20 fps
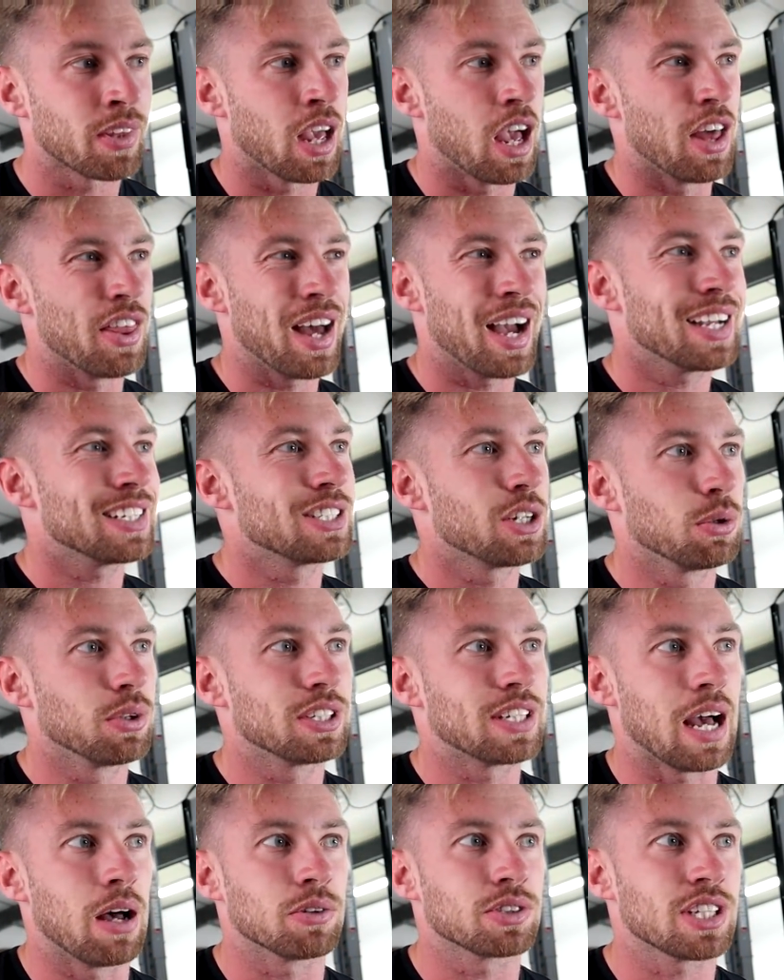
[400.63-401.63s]
That is the
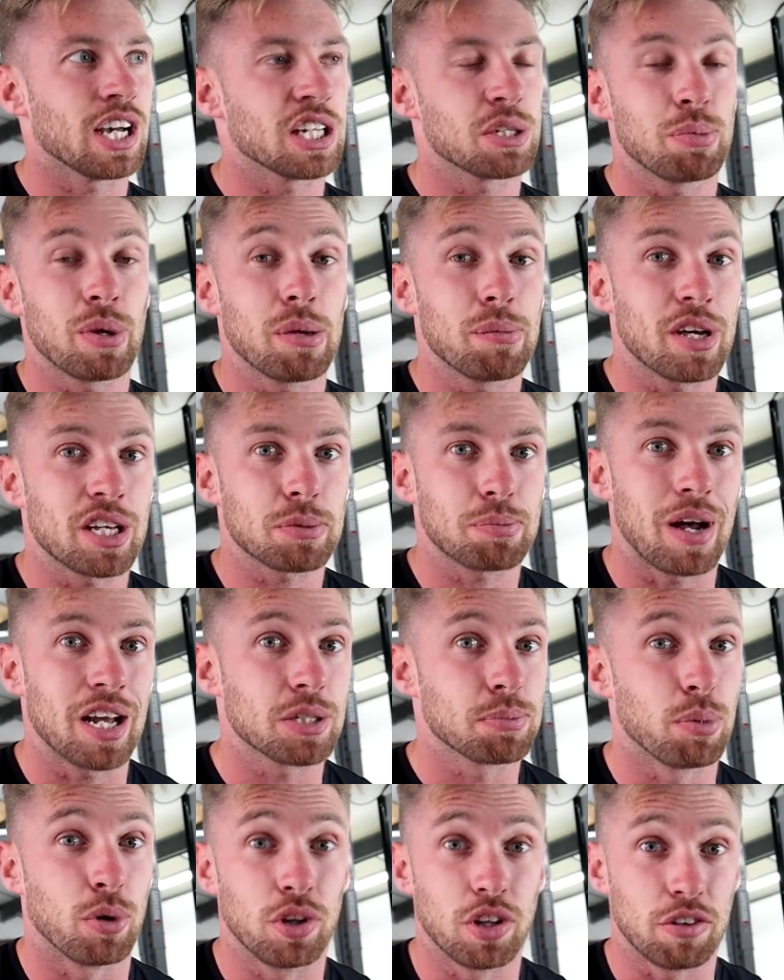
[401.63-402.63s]
only downside to PBS
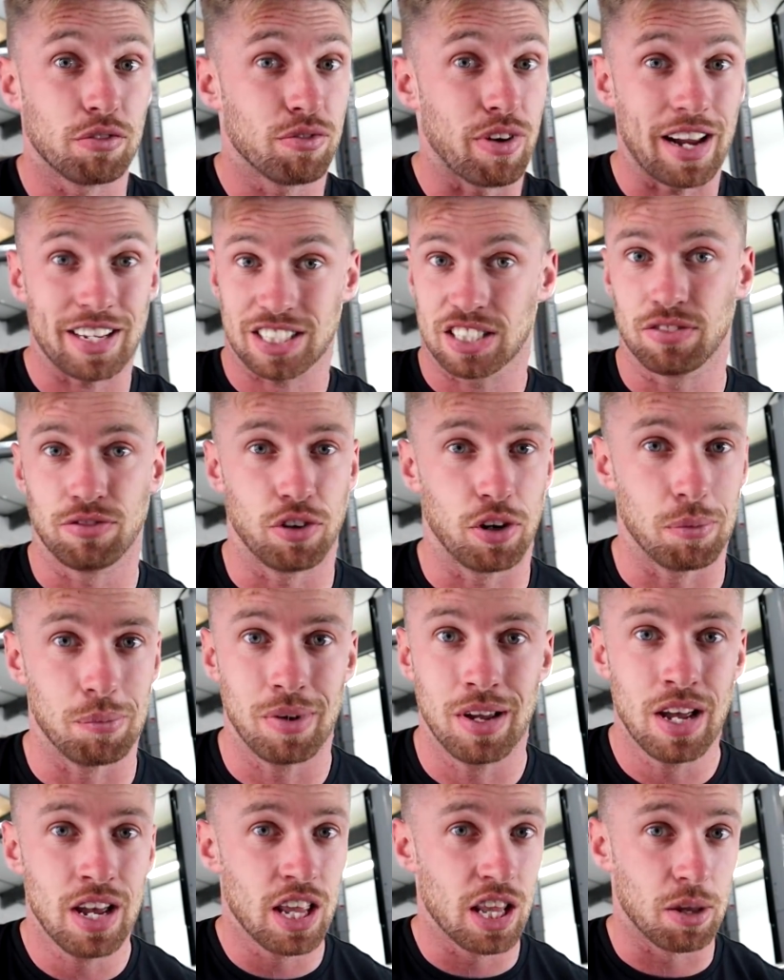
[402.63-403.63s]
pads, but the rest of
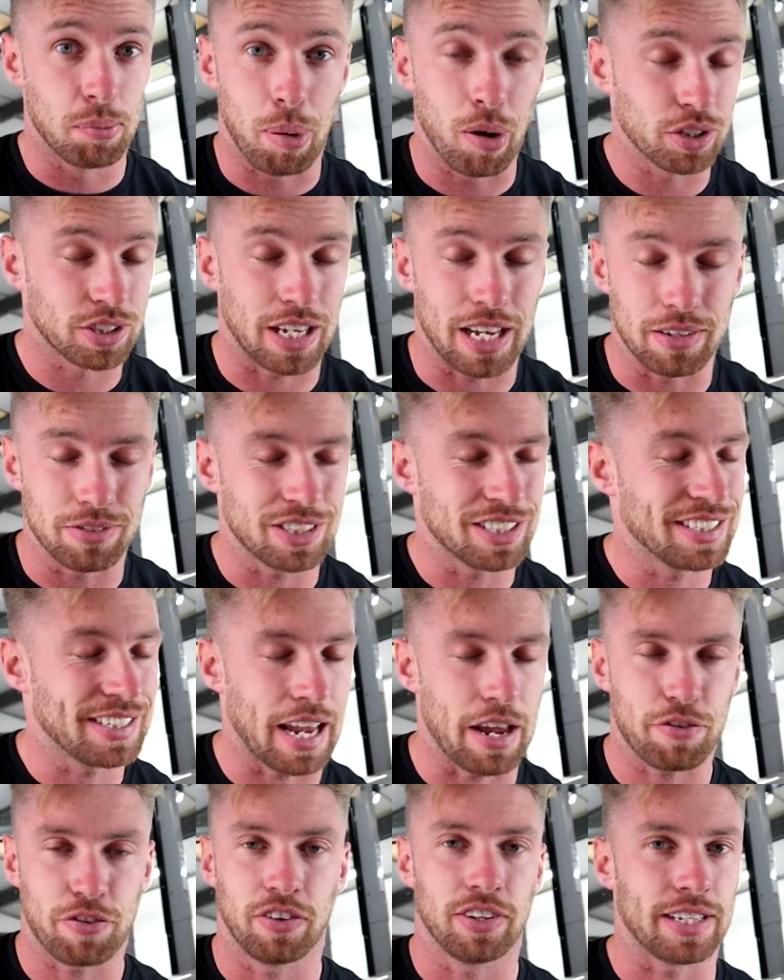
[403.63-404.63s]
them, the positives
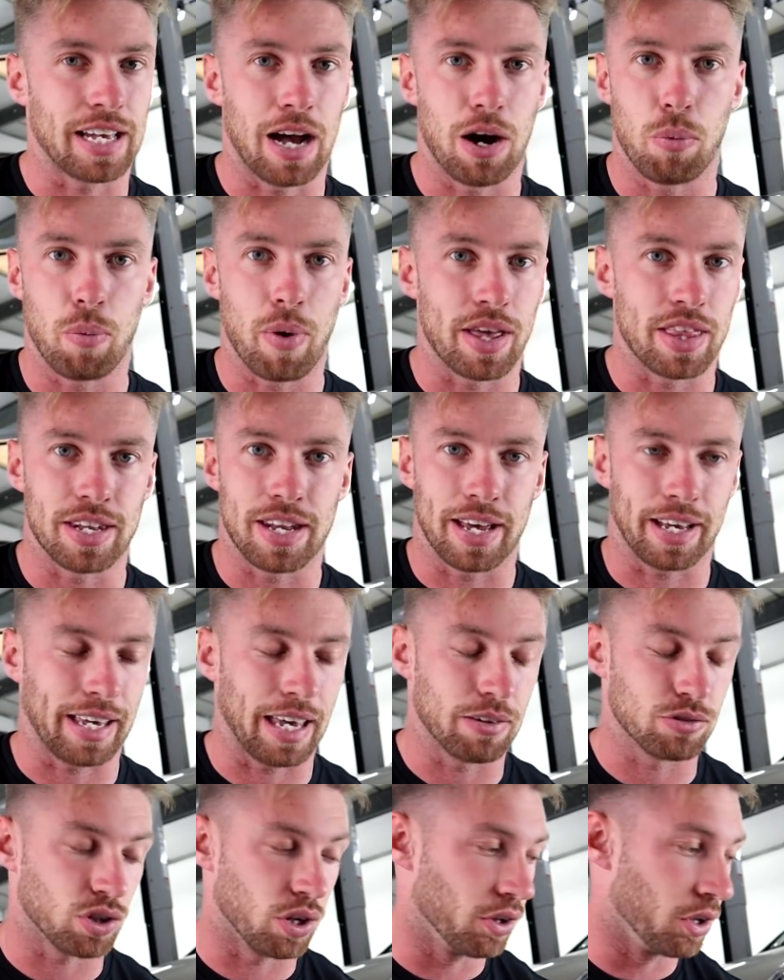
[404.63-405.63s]
definitely outweigh the
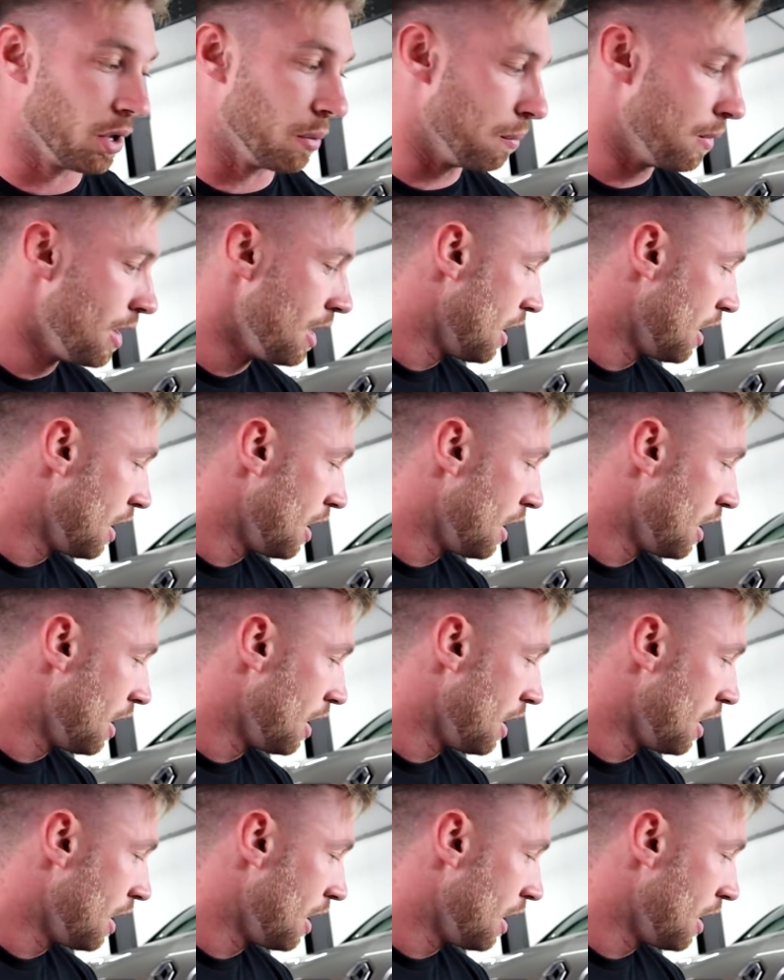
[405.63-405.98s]
negatives on them.